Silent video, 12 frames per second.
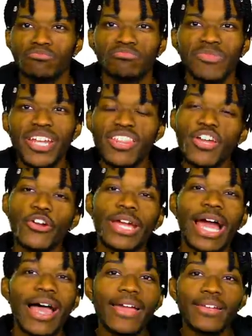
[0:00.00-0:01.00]
get a third
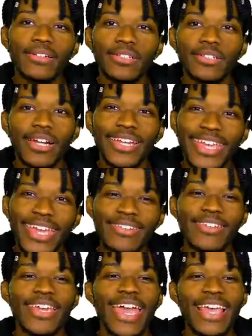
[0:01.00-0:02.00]
guy.
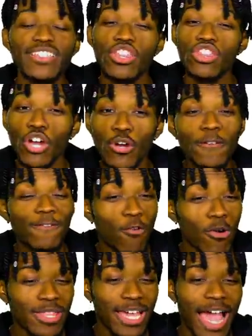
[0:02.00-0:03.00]
Again, as a third,
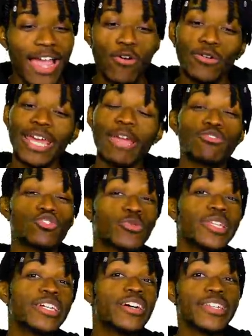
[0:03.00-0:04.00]
fourth guy, Gordon Hayward is
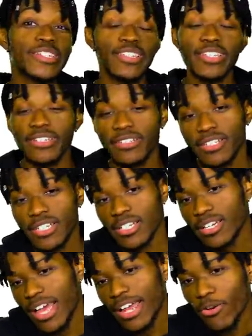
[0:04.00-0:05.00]
really good in this league.
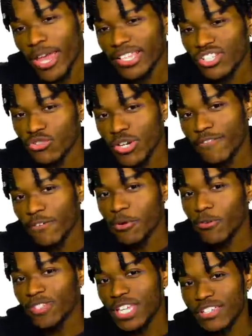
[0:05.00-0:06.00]
I don't hate this trade for
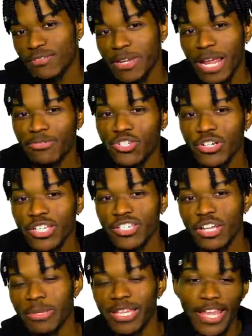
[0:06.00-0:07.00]
both teams, but I'm sure there's
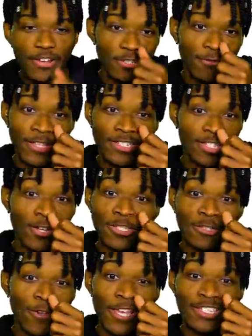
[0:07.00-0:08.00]
going to be Lakers fans and
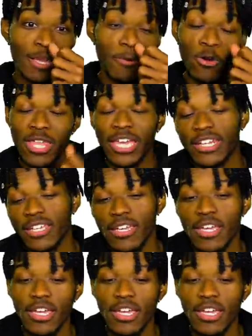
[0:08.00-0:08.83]
Celtics fans that both hate it